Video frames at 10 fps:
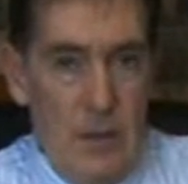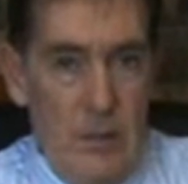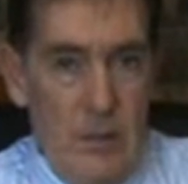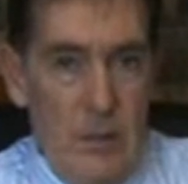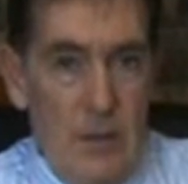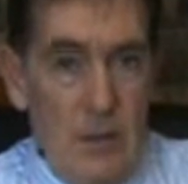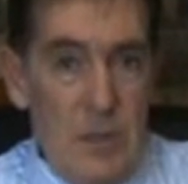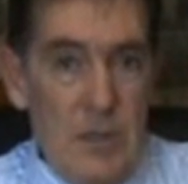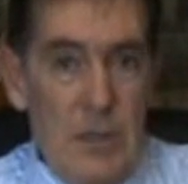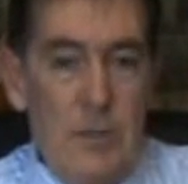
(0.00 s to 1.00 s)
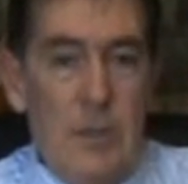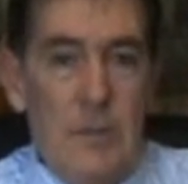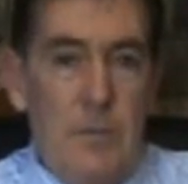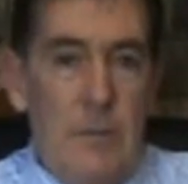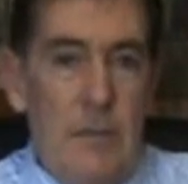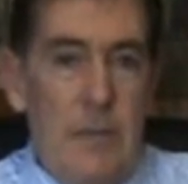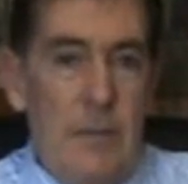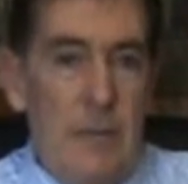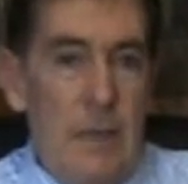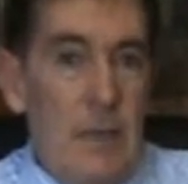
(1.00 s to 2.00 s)
Your immune system is a bit
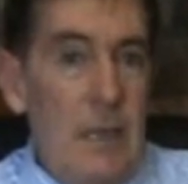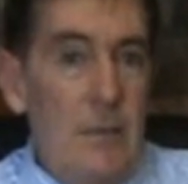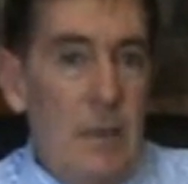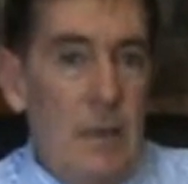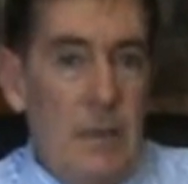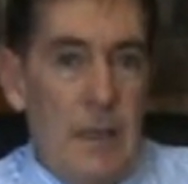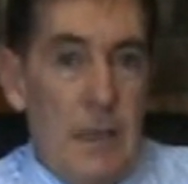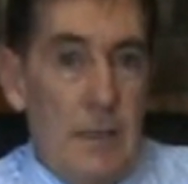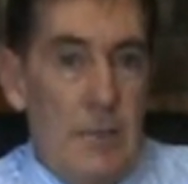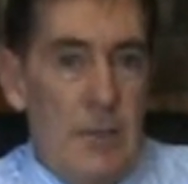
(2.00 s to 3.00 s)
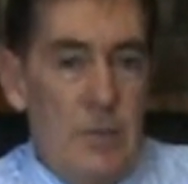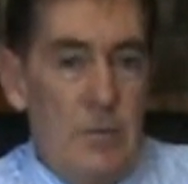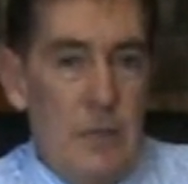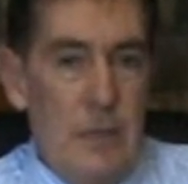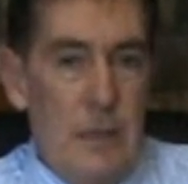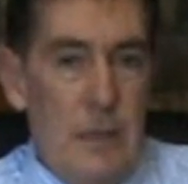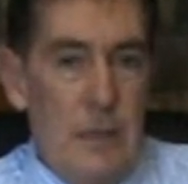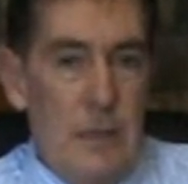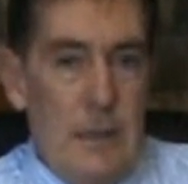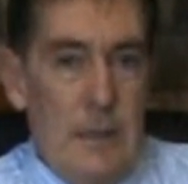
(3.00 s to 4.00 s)
of an enigma, like a mystery.
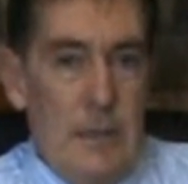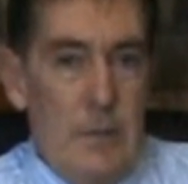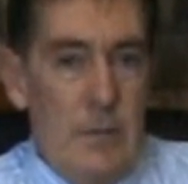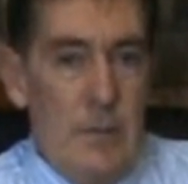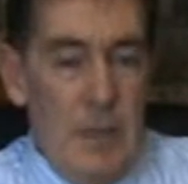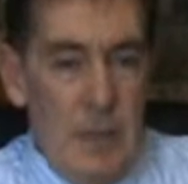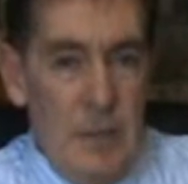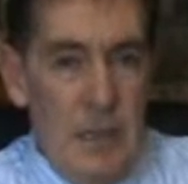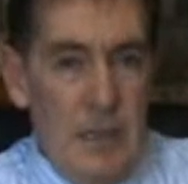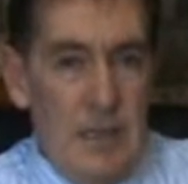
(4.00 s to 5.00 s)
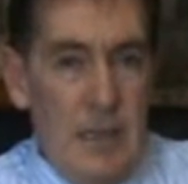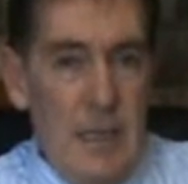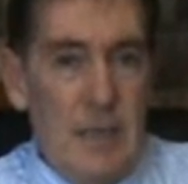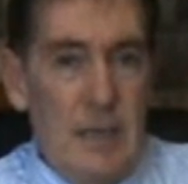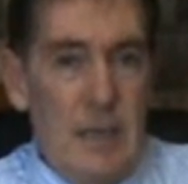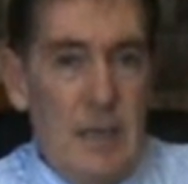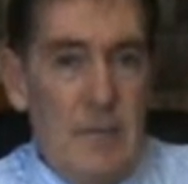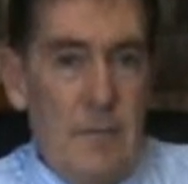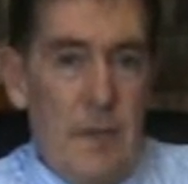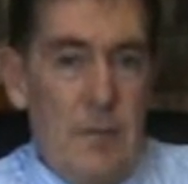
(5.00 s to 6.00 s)
There are many, many things that
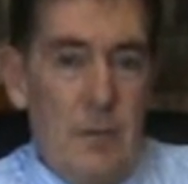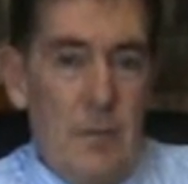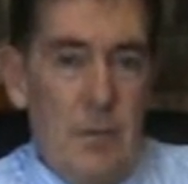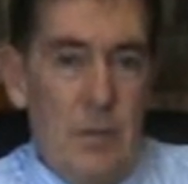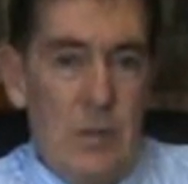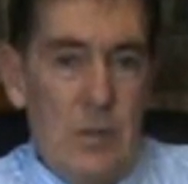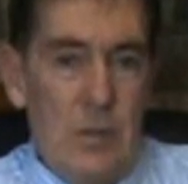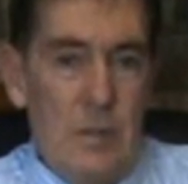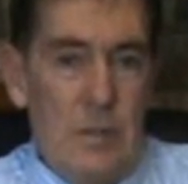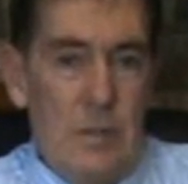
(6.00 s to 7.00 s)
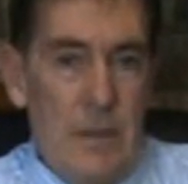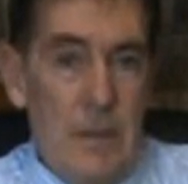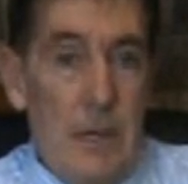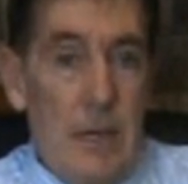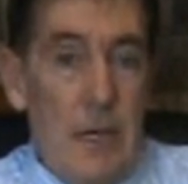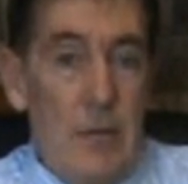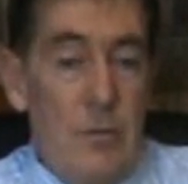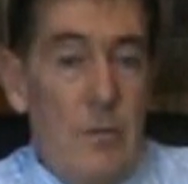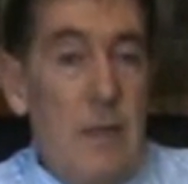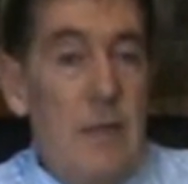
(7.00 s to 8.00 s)
affect the immune system, and
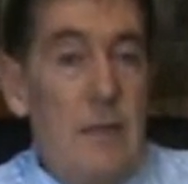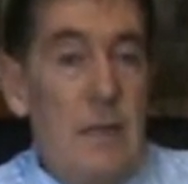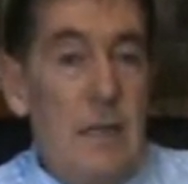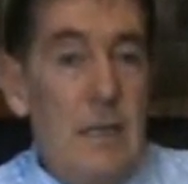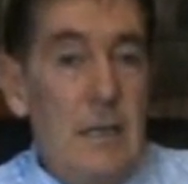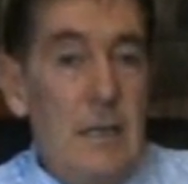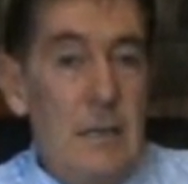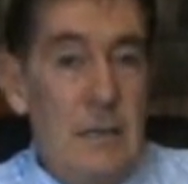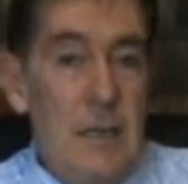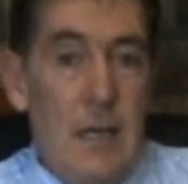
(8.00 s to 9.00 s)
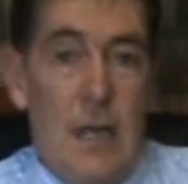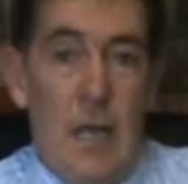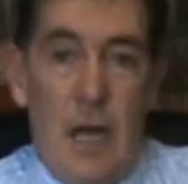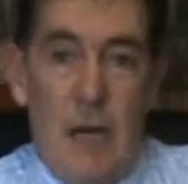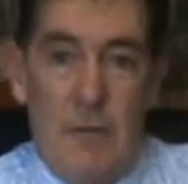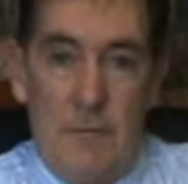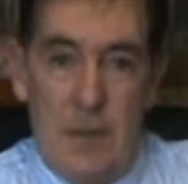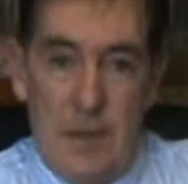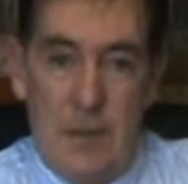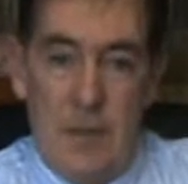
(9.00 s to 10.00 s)
there are many things that are
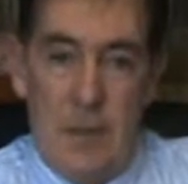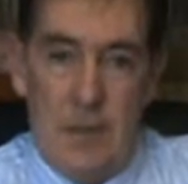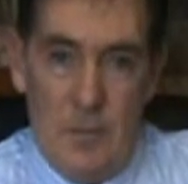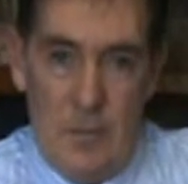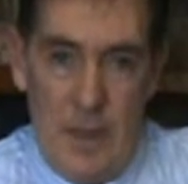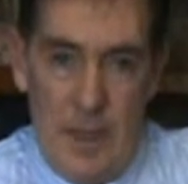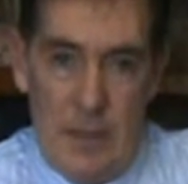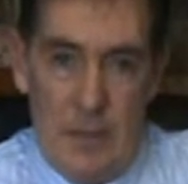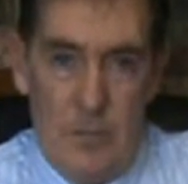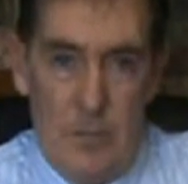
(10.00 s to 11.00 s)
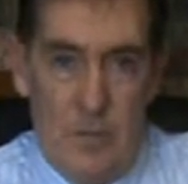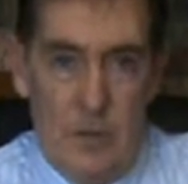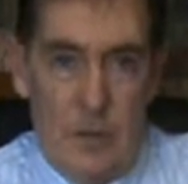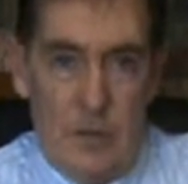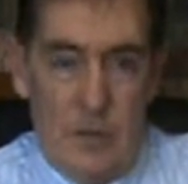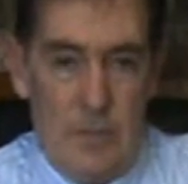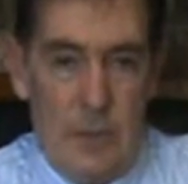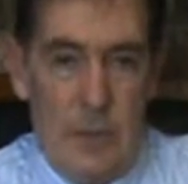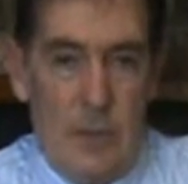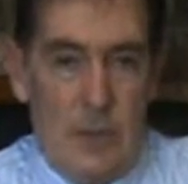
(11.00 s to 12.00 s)
affected by the immune system.
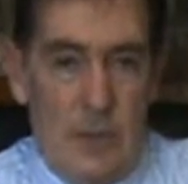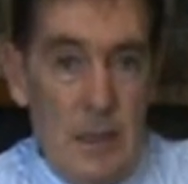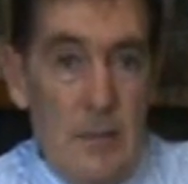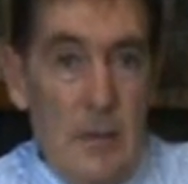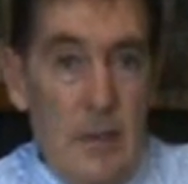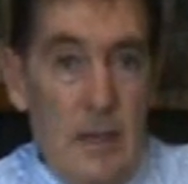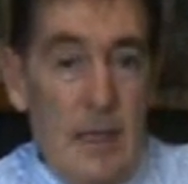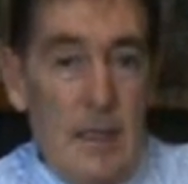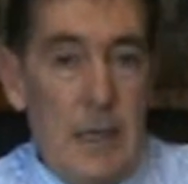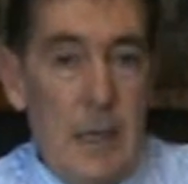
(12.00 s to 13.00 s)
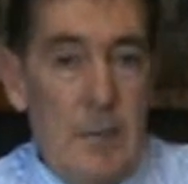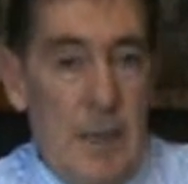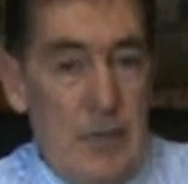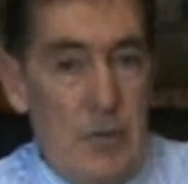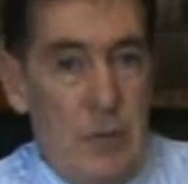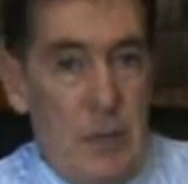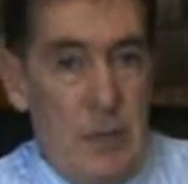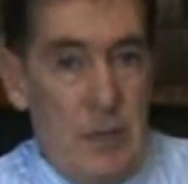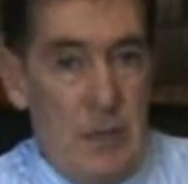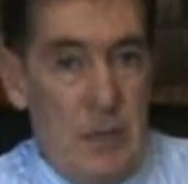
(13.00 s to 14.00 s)
It's a little bit like a battery
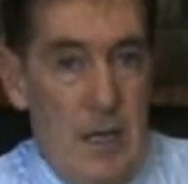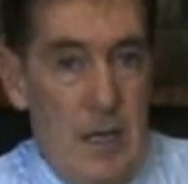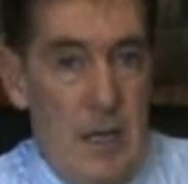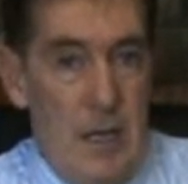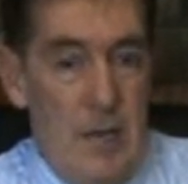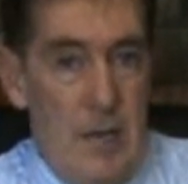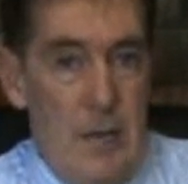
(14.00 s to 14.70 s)
in a car.